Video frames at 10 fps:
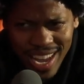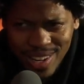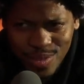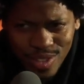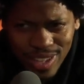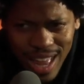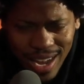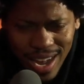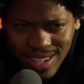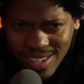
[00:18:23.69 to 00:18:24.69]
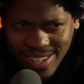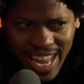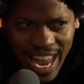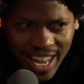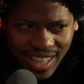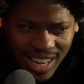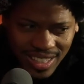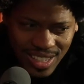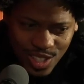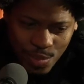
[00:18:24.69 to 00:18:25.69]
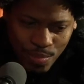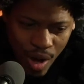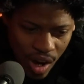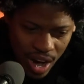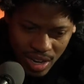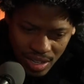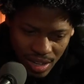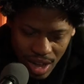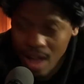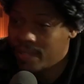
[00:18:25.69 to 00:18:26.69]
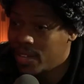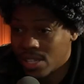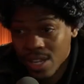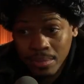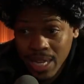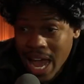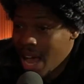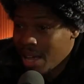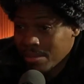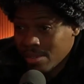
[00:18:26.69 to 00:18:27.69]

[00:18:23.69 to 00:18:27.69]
And like understand like this is part of it sometimes.